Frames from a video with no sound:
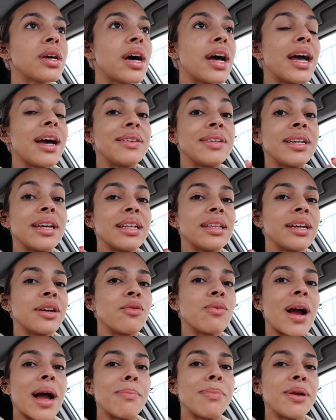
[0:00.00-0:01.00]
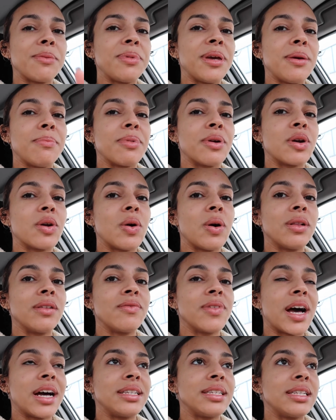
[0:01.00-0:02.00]
I have to get like wrapping paper and all of
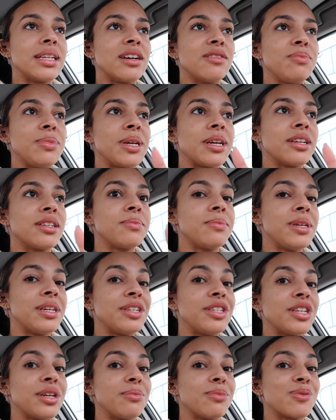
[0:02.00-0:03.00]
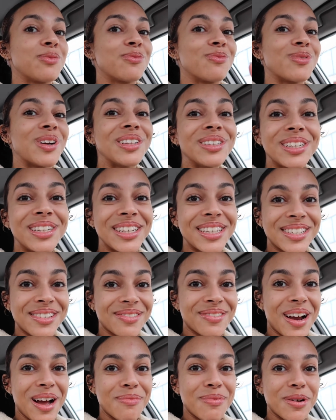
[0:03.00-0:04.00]
that stuff because me and James really need to
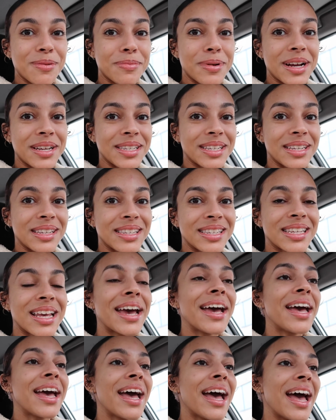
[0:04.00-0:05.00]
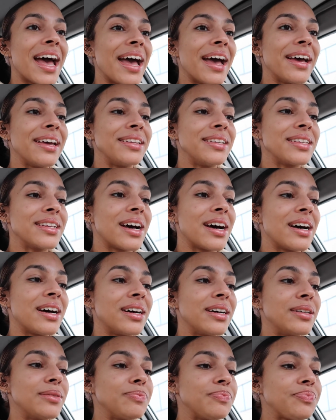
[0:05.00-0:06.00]
wrap our presents. And
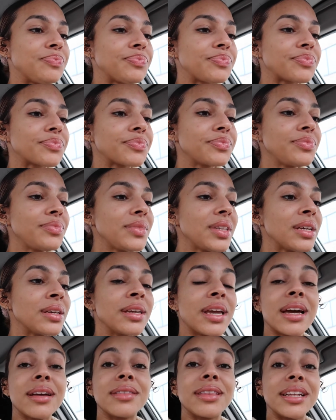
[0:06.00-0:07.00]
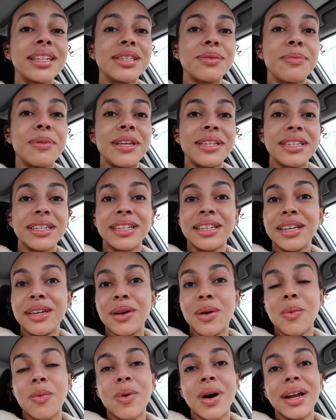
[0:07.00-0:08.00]
yeah, that's basically
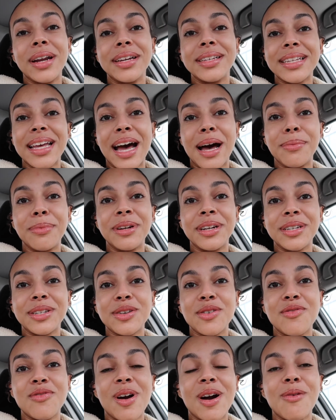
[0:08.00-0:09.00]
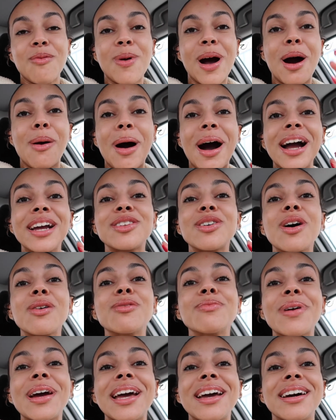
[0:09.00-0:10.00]
what is happening so far. Wow, I talk
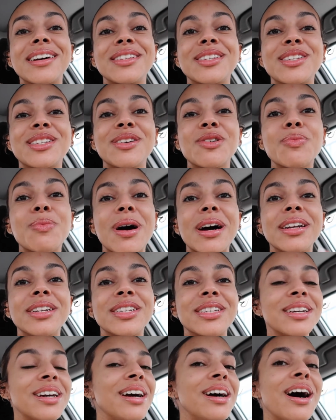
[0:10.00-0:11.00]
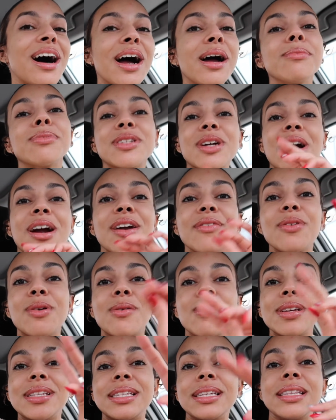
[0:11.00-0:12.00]
with my hands so much. I'm sorry if you
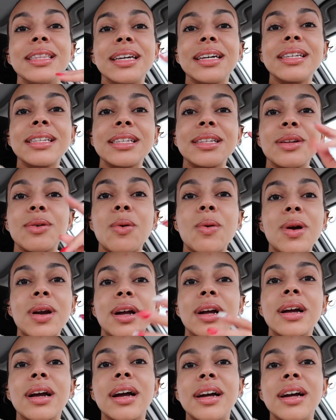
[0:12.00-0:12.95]
always see this in the corner.